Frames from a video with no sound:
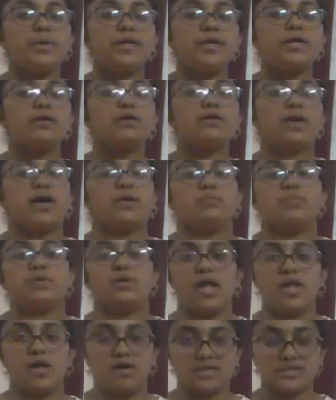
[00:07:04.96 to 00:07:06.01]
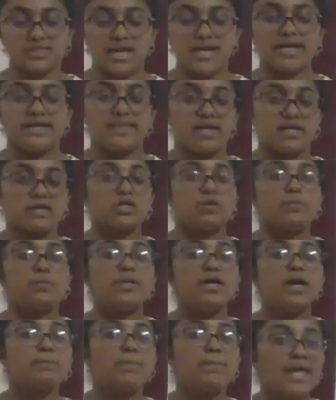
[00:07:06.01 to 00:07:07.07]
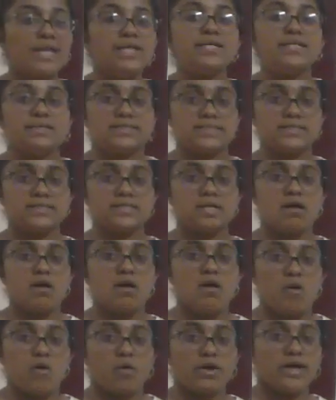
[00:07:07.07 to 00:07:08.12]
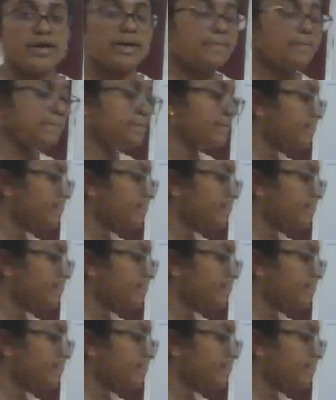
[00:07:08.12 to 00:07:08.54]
be carbon dioxide. There should be a balance. Okay.